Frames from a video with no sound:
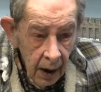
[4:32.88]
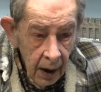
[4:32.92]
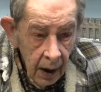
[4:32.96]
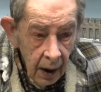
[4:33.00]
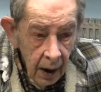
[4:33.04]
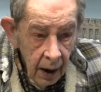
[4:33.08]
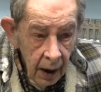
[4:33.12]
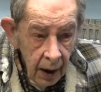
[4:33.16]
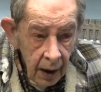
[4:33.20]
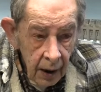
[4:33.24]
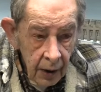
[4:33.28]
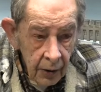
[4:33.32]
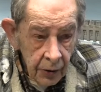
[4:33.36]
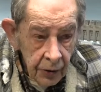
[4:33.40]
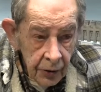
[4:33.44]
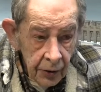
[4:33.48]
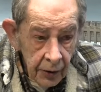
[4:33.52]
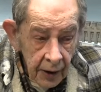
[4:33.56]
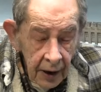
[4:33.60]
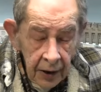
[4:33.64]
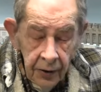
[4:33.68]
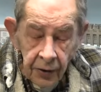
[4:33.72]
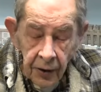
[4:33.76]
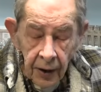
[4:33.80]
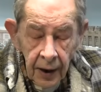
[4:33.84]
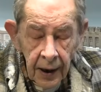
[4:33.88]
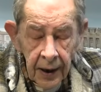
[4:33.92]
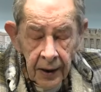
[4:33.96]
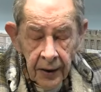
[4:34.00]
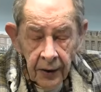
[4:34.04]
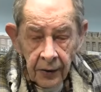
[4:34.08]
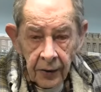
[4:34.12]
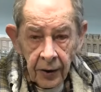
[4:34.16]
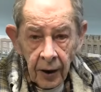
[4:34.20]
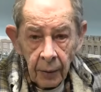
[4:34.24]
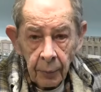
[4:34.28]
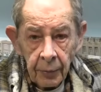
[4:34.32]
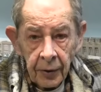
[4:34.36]
Uh, so that's the
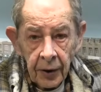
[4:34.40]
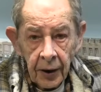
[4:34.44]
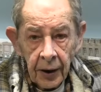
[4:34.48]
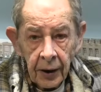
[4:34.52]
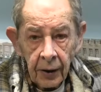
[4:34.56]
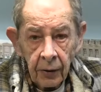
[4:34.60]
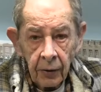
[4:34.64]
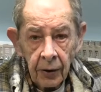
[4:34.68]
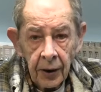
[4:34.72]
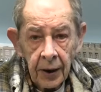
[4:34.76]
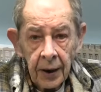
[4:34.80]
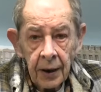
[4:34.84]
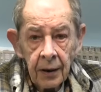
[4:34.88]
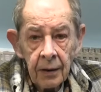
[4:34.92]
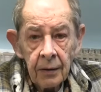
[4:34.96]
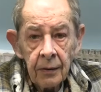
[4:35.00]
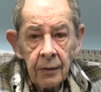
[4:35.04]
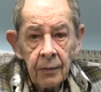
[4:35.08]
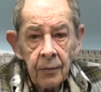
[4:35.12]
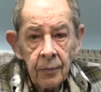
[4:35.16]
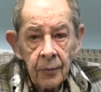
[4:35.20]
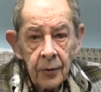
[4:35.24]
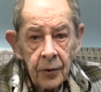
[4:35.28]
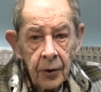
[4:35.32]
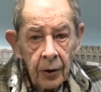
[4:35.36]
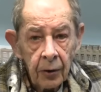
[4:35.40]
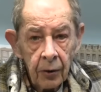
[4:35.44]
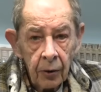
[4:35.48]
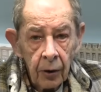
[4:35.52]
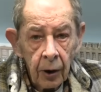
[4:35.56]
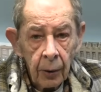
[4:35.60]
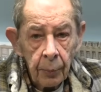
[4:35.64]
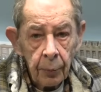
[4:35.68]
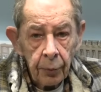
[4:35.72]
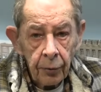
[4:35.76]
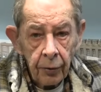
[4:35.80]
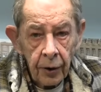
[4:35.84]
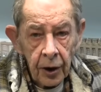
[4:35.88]
latest update on it. So
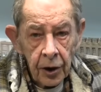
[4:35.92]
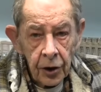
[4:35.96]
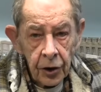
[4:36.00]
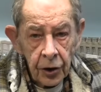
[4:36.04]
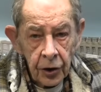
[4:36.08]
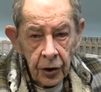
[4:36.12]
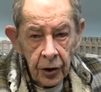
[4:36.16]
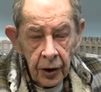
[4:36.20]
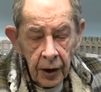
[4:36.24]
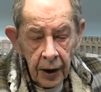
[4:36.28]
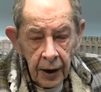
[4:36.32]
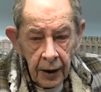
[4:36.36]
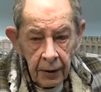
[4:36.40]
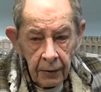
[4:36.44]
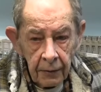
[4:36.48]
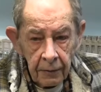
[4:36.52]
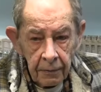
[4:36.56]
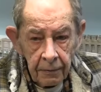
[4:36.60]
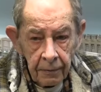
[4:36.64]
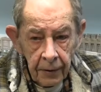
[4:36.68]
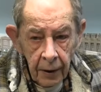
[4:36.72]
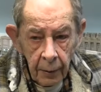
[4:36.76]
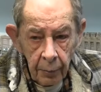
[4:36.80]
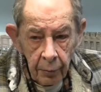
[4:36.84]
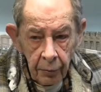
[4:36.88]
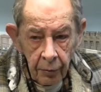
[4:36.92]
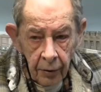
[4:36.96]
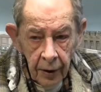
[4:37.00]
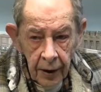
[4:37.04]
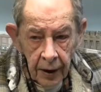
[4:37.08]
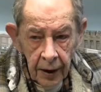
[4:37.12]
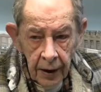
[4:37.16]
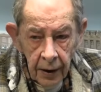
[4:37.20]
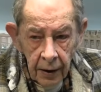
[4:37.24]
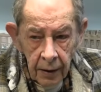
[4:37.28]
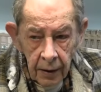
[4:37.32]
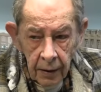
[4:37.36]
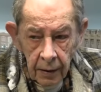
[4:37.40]
operation in February
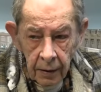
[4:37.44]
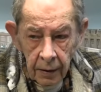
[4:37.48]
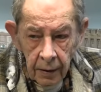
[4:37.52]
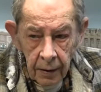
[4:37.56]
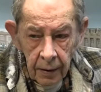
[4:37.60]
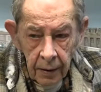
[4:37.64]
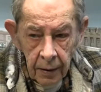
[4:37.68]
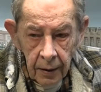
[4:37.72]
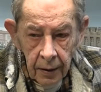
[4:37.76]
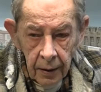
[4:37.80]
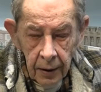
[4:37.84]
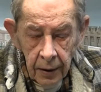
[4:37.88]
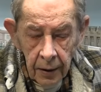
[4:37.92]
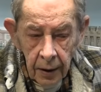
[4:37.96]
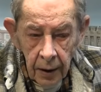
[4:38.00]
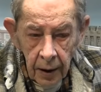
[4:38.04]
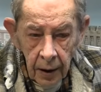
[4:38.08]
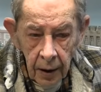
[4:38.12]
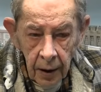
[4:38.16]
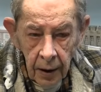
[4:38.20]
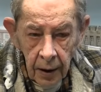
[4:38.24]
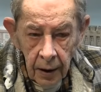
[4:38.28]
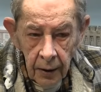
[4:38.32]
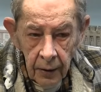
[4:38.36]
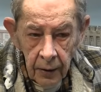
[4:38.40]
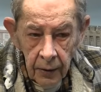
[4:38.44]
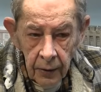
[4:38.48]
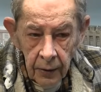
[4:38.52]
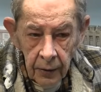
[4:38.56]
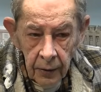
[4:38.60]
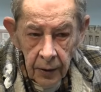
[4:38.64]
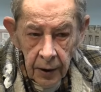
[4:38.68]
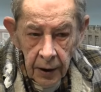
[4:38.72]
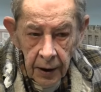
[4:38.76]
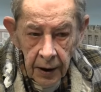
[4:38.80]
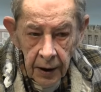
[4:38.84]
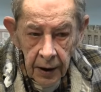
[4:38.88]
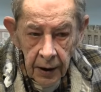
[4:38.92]
uh,
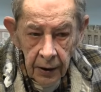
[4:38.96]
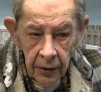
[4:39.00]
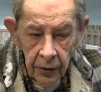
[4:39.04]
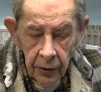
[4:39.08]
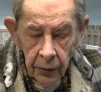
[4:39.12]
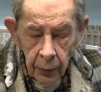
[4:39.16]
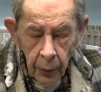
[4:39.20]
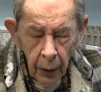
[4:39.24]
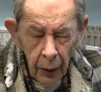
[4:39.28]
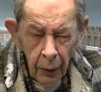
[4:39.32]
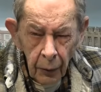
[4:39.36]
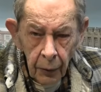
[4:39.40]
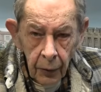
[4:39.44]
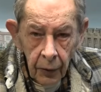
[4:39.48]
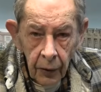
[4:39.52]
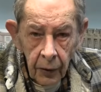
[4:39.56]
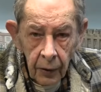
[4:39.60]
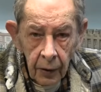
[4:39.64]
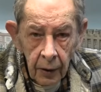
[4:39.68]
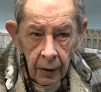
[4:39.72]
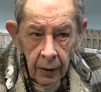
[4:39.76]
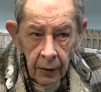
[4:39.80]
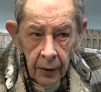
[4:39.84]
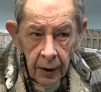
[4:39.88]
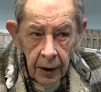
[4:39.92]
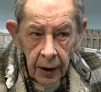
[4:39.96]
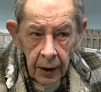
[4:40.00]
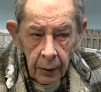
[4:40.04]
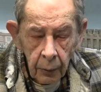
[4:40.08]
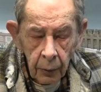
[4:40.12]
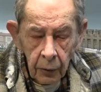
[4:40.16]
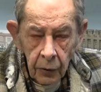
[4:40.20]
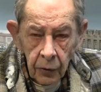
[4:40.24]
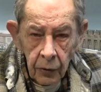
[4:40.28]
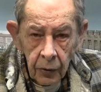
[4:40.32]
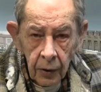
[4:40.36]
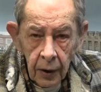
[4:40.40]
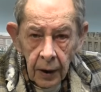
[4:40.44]
the 12th, I think it
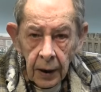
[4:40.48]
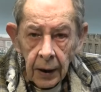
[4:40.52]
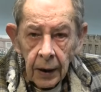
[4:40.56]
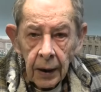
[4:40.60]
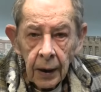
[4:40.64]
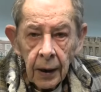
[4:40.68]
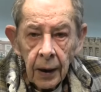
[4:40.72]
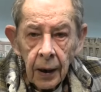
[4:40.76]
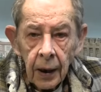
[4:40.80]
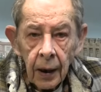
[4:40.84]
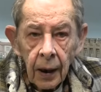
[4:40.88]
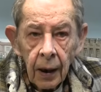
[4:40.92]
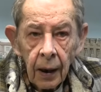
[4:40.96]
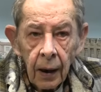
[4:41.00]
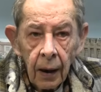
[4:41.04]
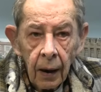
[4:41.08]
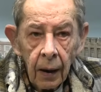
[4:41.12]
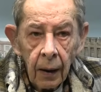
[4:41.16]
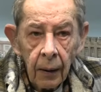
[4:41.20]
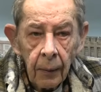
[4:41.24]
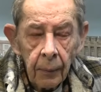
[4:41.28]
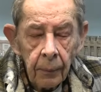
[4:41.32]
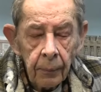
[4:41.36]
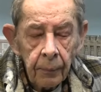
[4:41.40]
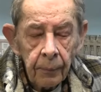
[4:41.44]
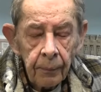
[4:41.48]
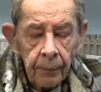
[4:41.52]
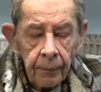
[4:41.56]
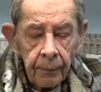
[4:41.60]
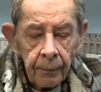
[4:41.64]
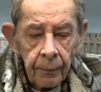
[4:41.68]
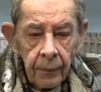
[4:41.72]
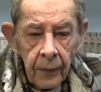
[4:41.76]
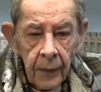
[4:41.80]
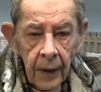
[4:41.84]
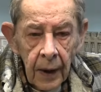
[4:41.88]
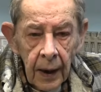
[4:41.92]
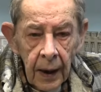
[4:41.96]
was. Um,
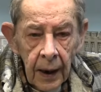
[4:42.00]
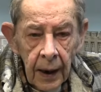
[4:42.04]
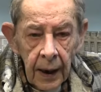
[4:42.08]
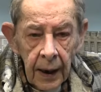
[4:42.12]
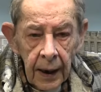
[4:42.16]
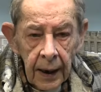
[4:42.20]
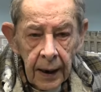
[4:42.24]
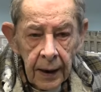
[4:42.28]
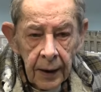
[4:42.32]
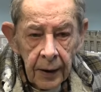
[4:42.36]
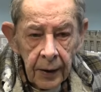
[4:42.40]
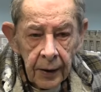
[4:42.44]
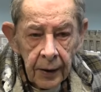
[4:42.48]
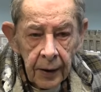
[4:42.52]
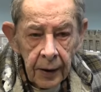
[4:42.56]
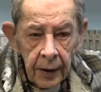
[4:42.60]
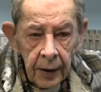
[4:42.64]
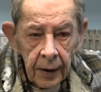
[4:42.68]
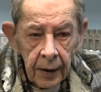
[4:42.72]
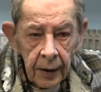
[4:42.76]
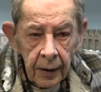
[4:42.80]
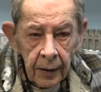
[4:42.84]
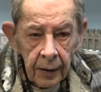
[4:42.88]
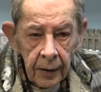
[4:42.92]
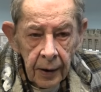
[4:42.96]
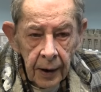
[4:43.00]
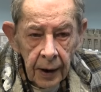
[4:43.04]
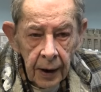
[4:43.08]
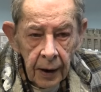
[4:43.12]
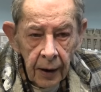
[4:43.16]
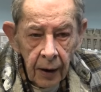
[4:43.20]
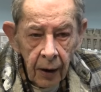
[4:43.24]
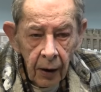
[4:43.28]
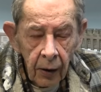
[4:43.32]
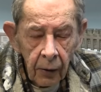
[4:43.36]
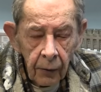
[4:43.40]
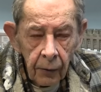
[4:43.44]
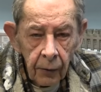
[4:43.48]
and uh, then
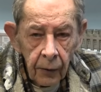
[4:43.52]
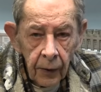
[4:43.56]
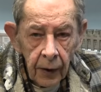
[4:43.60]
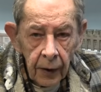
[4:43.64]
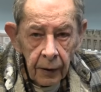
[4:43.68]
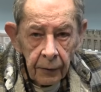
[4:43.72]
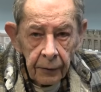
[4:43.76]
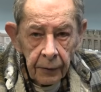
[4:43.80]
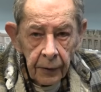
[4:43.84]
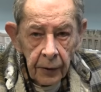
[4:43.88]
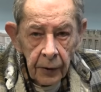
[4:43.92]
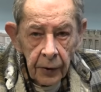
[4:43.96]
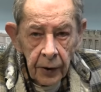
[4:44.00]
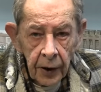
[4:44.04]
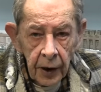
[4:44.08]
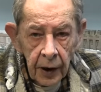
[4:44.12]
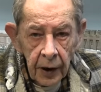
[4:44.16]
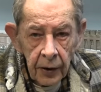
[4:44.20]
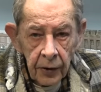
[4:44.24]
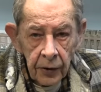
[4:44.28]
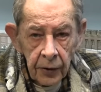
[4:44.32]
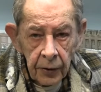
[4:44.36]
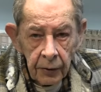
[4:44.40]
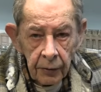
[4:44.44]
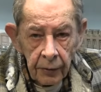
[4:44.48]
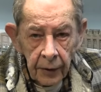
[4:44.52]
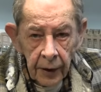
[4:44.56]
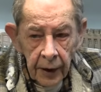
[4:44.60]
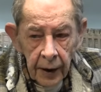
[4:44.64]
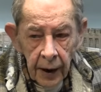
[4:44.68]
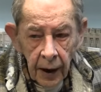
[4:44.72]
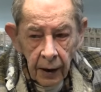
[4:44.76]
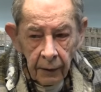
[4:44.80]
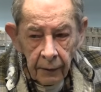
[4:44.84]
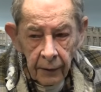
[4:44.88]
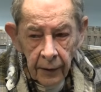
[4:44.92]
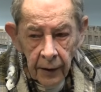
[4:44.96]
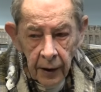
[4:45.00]
hopefully a few days to
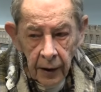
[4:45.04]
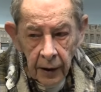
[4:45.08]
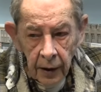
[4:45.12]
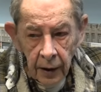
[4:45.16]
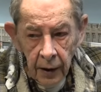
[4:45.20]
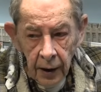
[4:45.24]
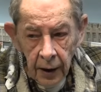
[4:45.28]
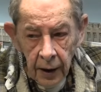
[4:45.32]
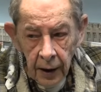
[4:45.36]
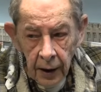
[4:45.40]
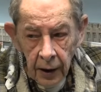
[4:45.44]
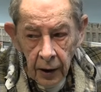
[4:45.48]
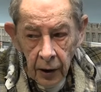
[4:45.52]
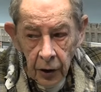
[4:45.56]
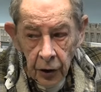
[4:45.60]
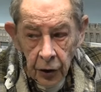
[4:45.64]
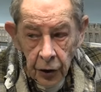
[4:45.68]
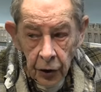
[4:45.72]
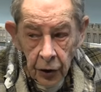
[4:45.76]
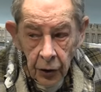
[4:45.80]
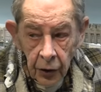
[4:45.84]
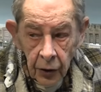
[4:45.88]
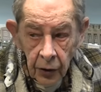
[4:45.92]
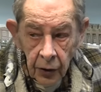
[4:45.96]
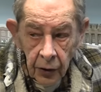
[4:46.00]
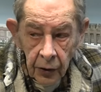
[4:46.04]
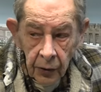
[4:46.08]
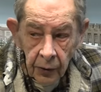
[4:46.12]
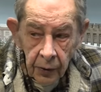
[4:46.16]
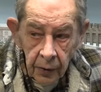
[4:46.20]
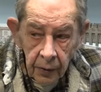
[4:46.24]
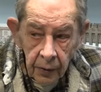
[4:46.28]
recover and I should,